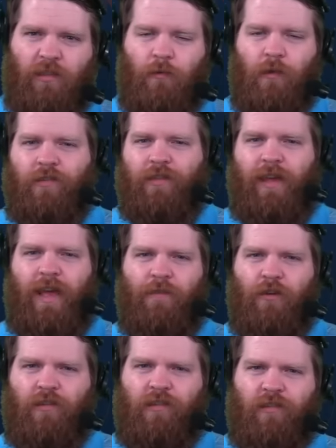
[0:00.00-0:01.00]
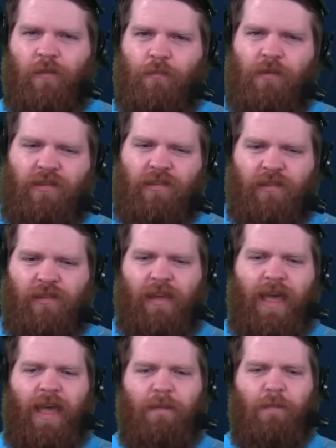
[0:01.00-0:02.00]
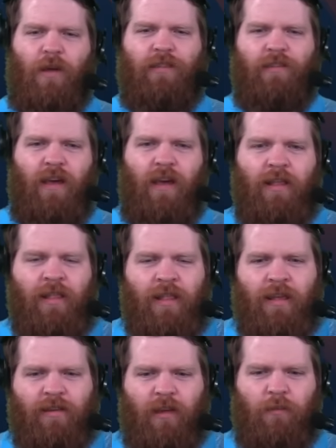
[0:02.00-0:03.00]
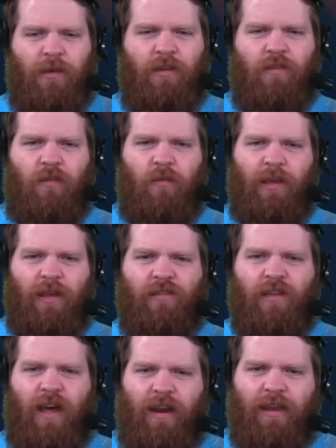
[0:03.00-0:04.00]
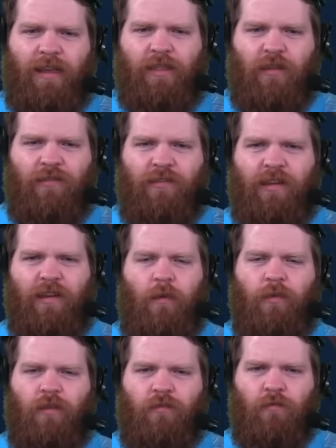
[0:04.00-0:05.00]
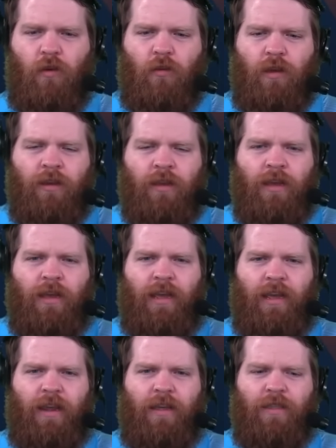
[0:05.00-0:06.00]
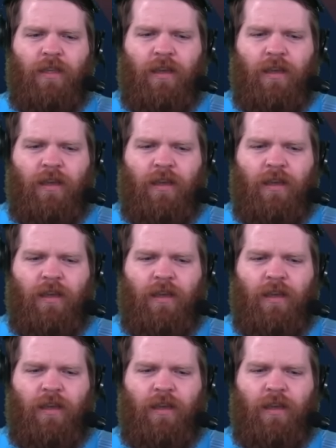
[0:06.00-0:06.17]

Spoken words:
the worst thing ever. It's just a preseason game, but doesn't mean you shouldn't be excited. Get those CWs rolling in the